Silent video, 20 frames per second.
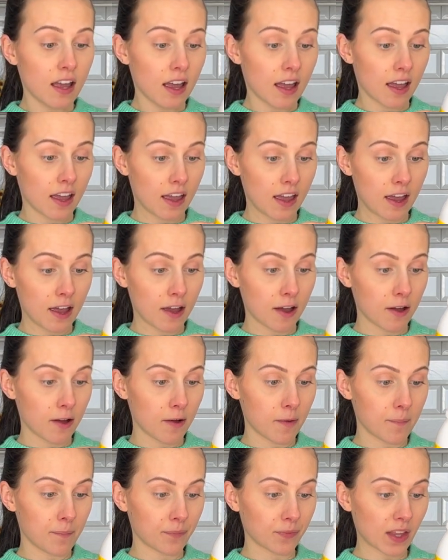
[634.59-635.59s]

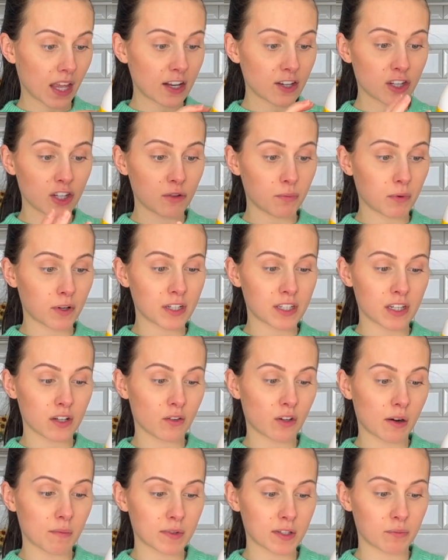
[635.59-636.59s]
and 2.2
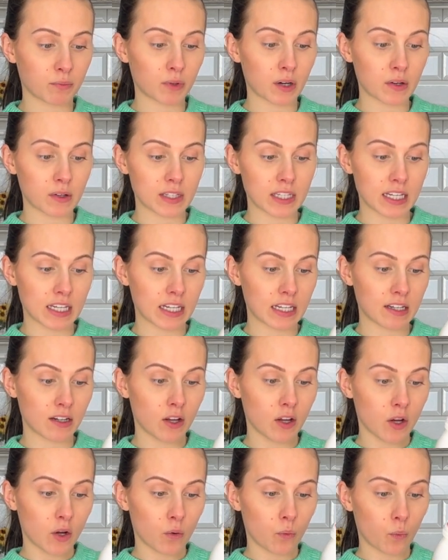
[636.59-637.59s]
grams of protein
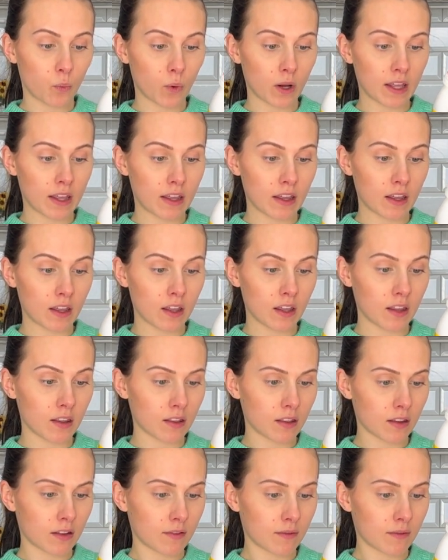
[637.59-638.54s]
with